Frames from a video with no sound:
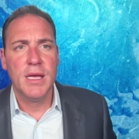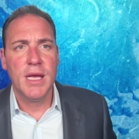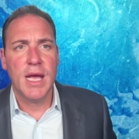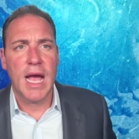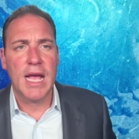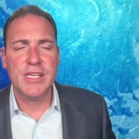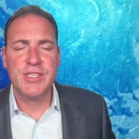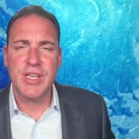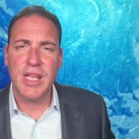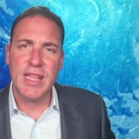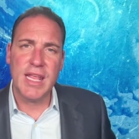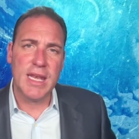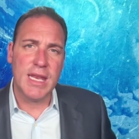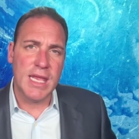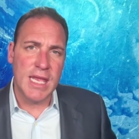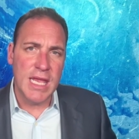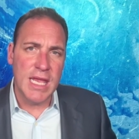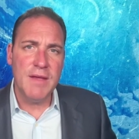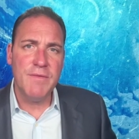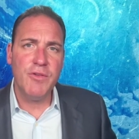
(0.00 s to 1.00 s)
I said that
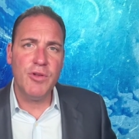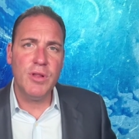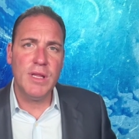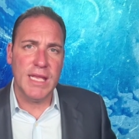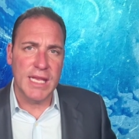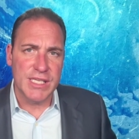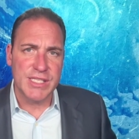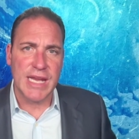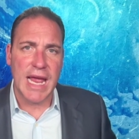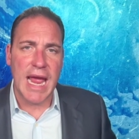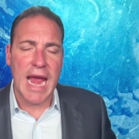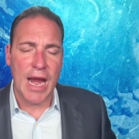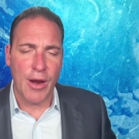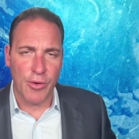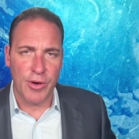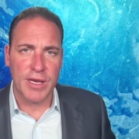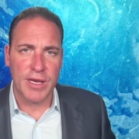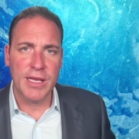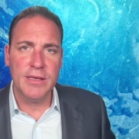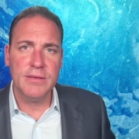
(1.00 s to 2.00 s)
evil is
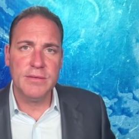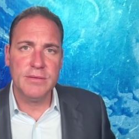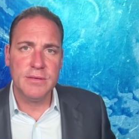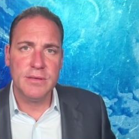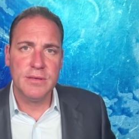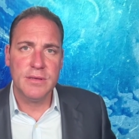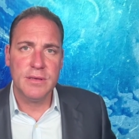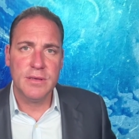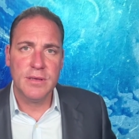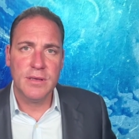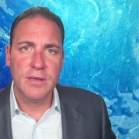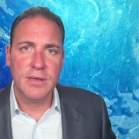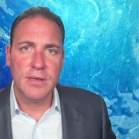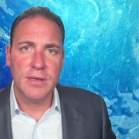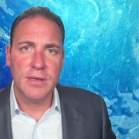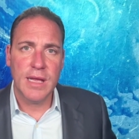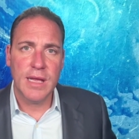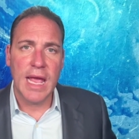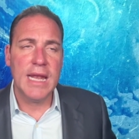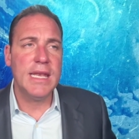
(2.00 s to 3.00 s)
arrogant
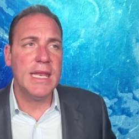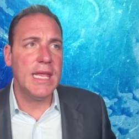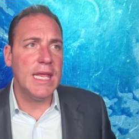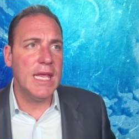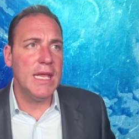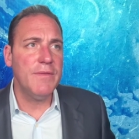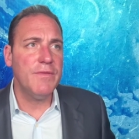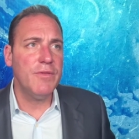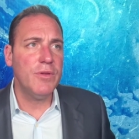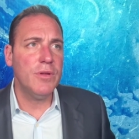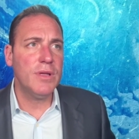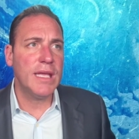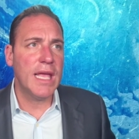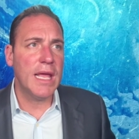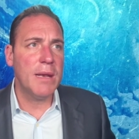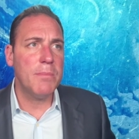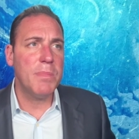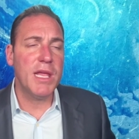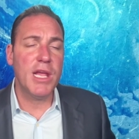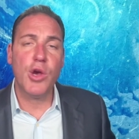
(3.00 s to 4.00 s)
and evil
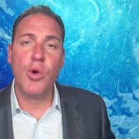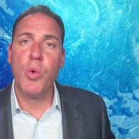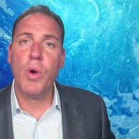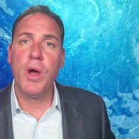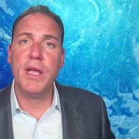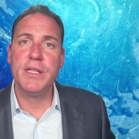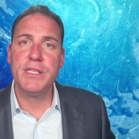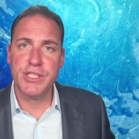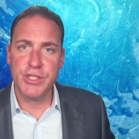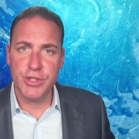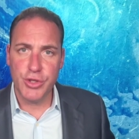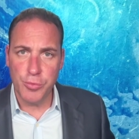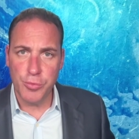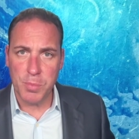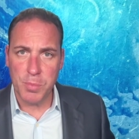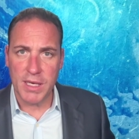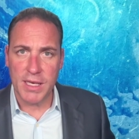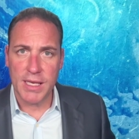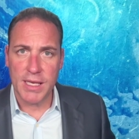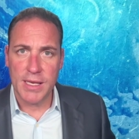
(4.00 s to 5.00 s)
can be quite
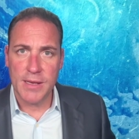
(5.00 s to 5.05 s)
stupid.